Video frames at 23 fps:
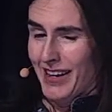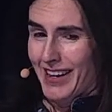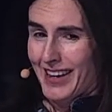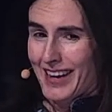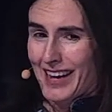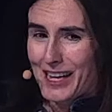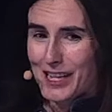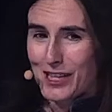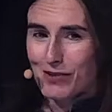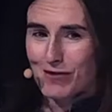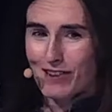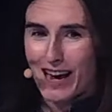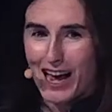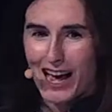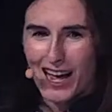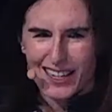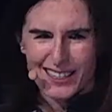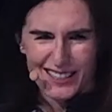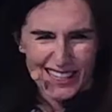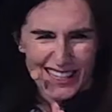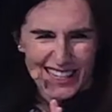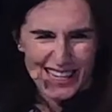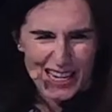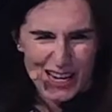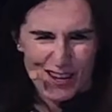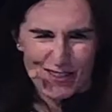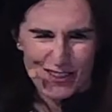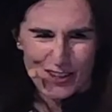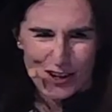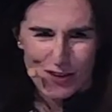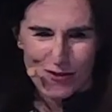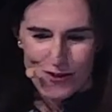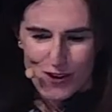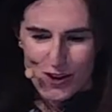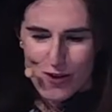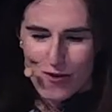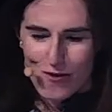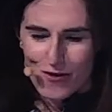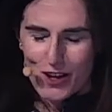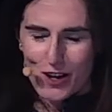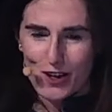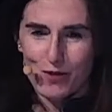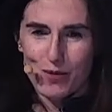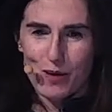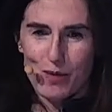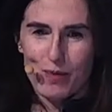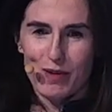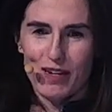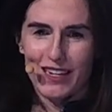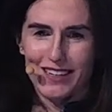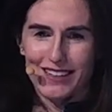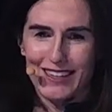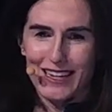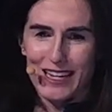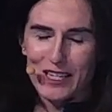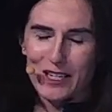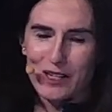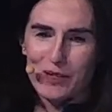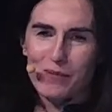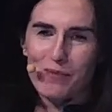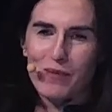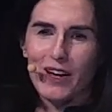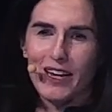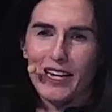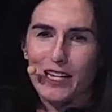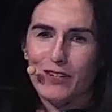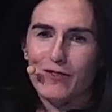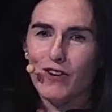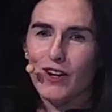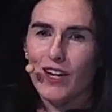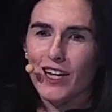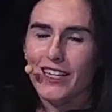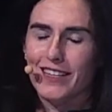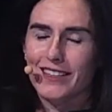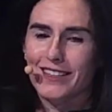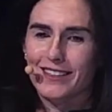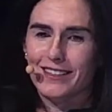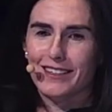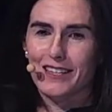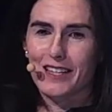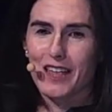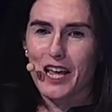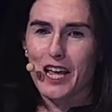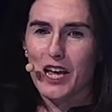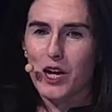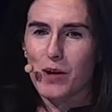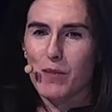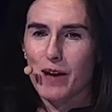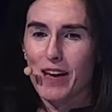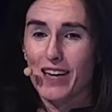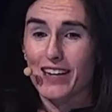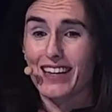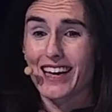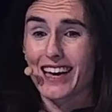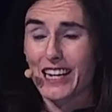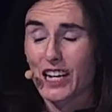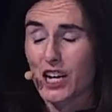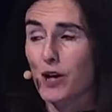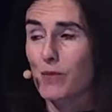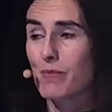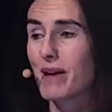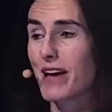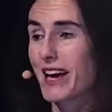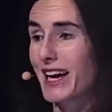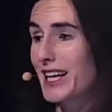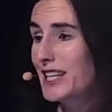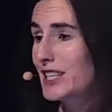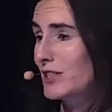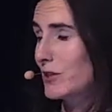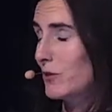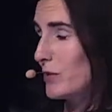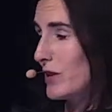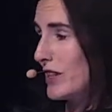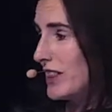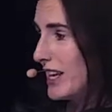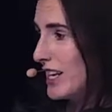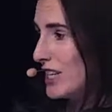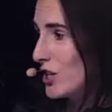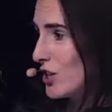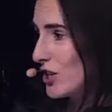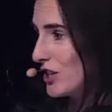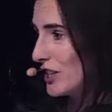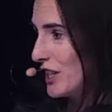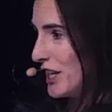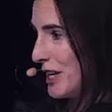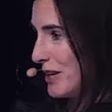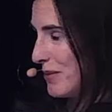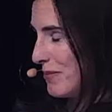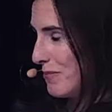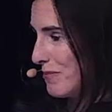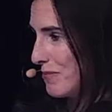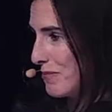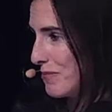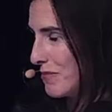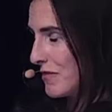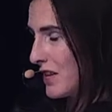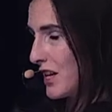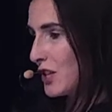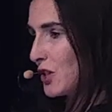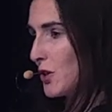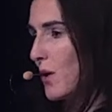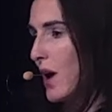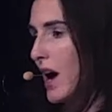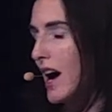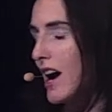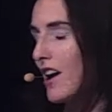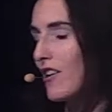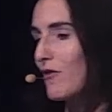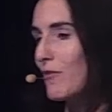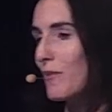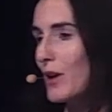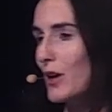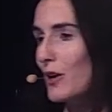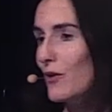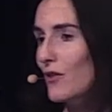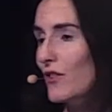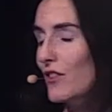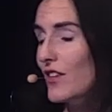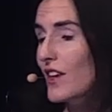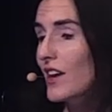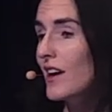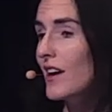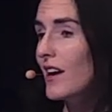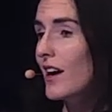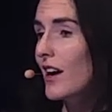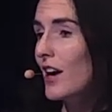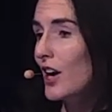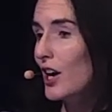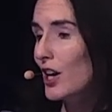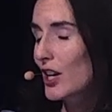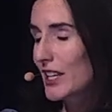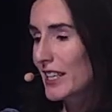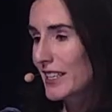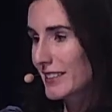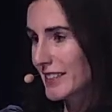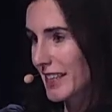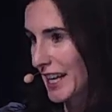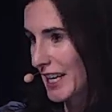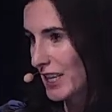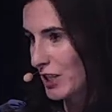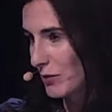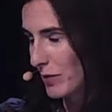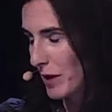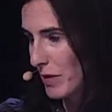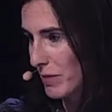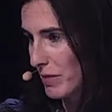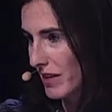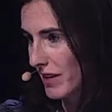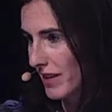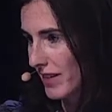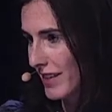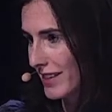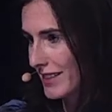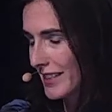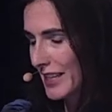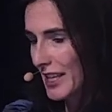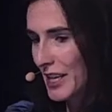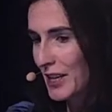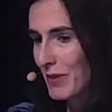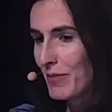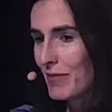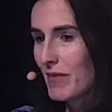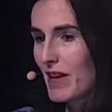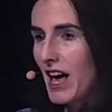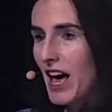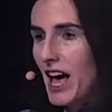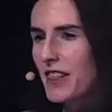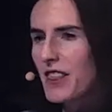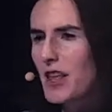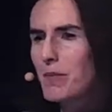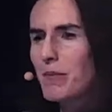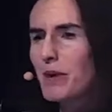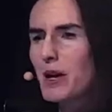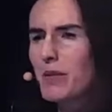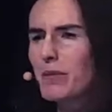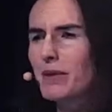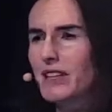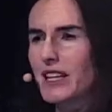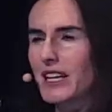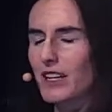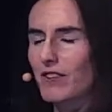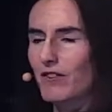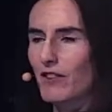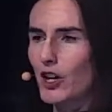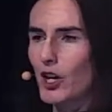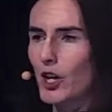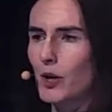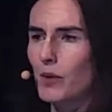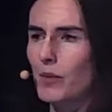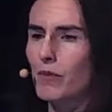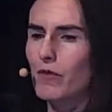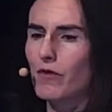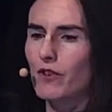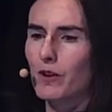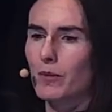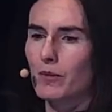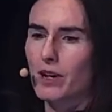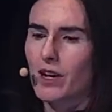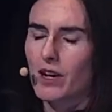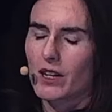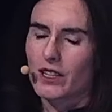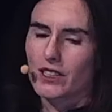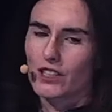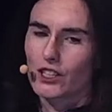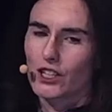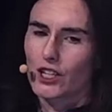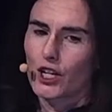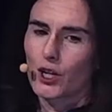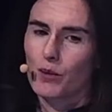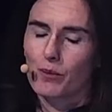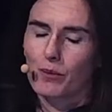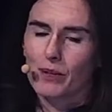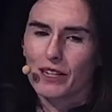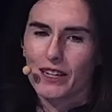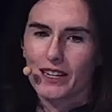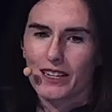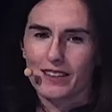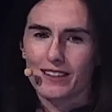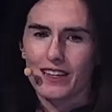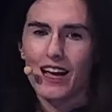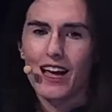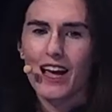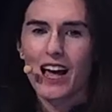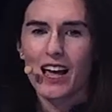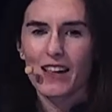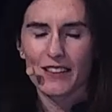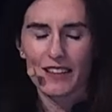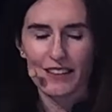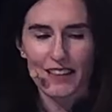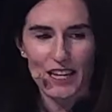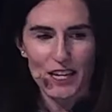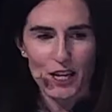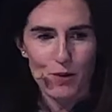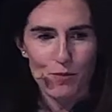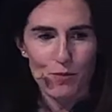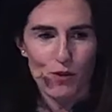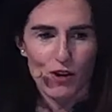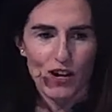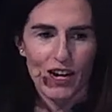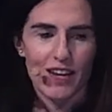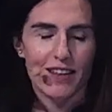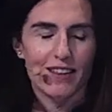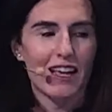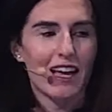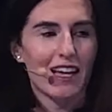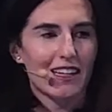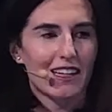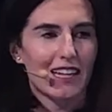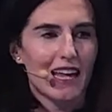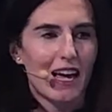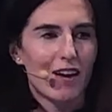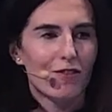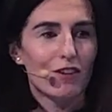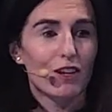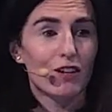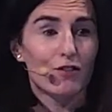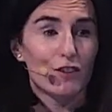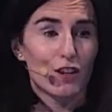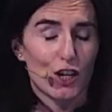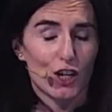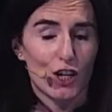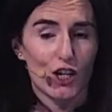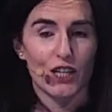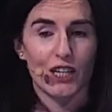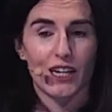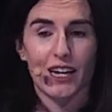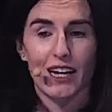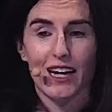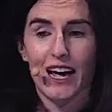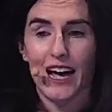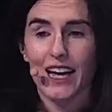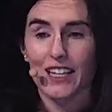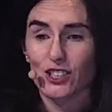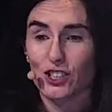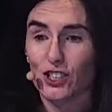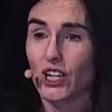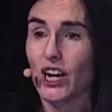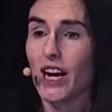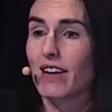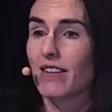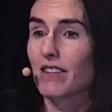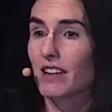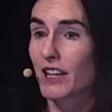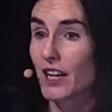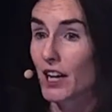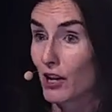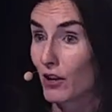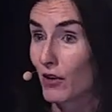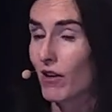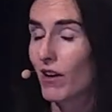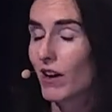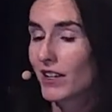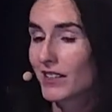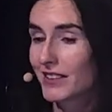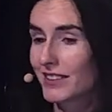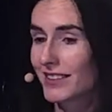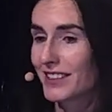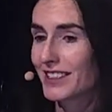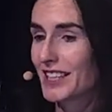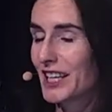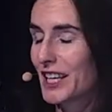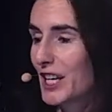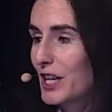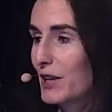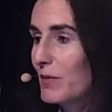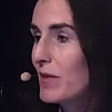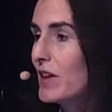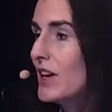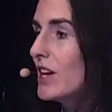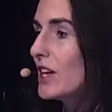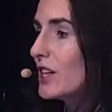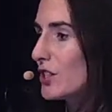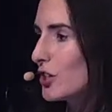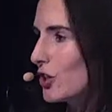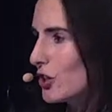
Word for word: In the reality, given so few of those people exist, my advice is to think about getting a mix within your team that you have both early stage people in the team and then people that have come from larger companies and that they can bring that level of learning and sharing across the team to